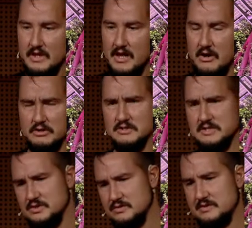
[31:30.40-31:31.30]
And also
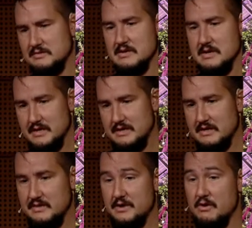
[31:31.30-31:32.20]
since
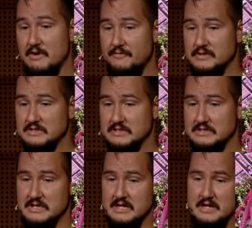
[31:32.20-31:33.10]
there are no references
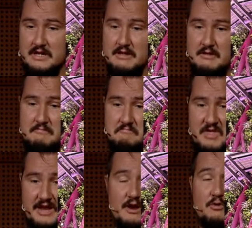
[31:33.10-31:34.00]

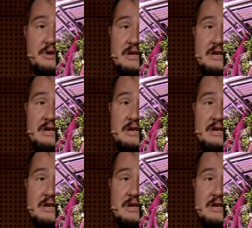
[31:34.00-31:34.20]
that cannot be